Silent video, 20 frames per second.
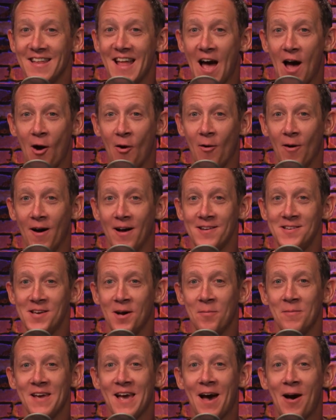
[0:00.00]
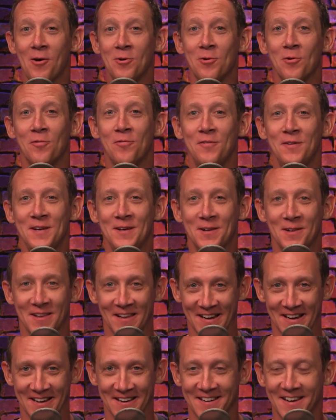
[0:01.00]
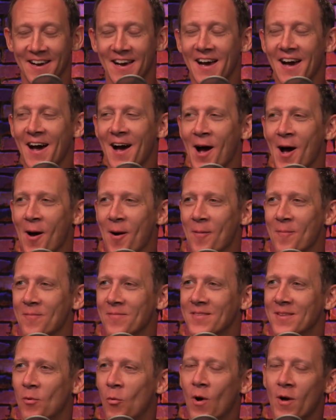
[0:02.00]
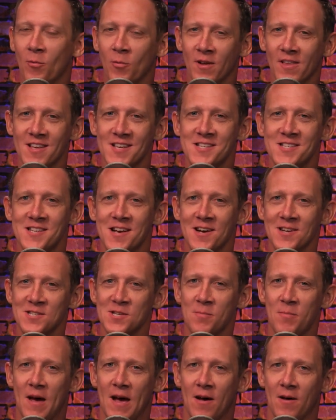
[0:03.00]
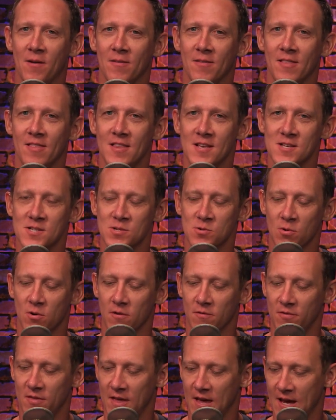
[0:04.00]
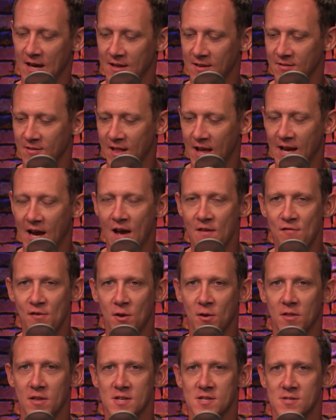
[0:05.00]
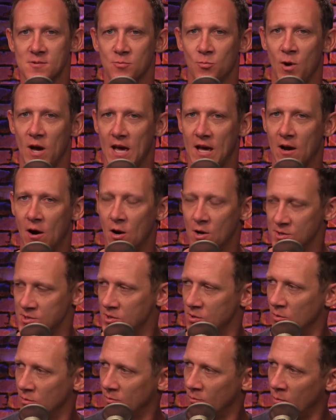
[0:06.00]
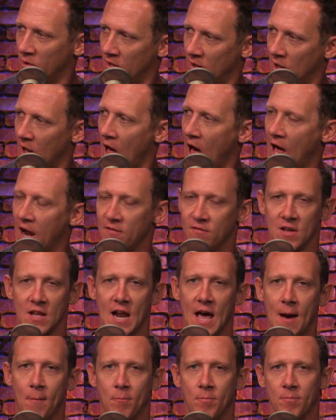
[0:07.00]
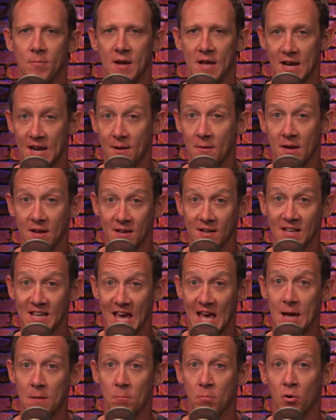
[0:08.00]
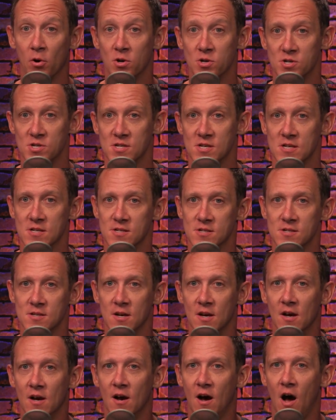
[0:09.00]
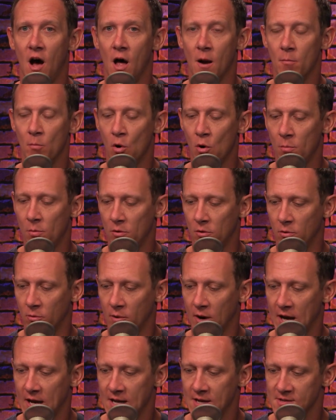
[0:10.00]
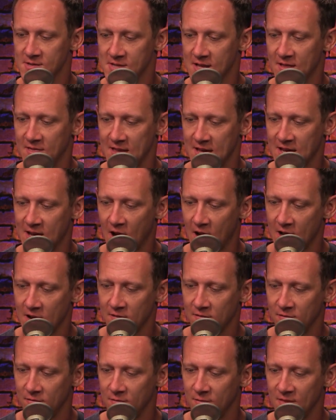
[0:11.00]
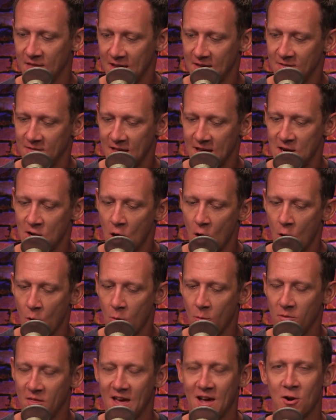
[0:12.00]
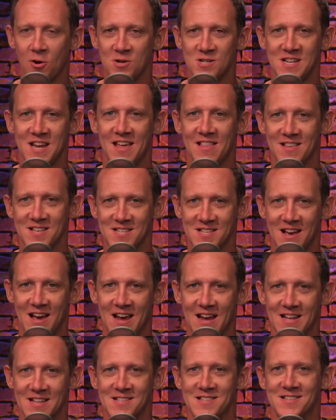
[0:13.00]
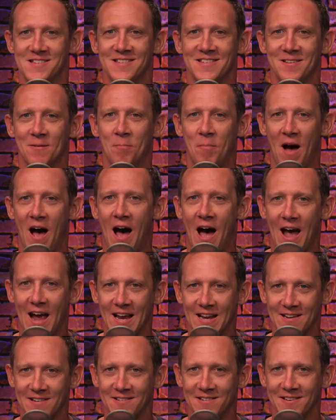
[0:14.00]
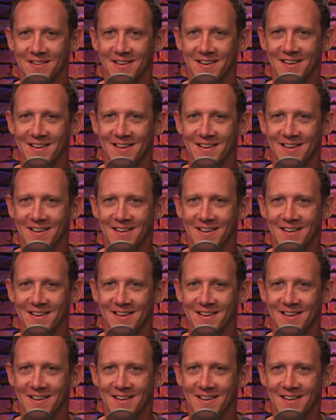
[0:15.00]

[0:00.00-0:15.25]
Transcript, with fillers: now uh, tell me how you're feeling. Um, yeah. What really sucks about this sort of thing is like I feel this way also with a lot of in-app in-game purchases on mobile. Right? Is that they kind of they they know they understand the science behind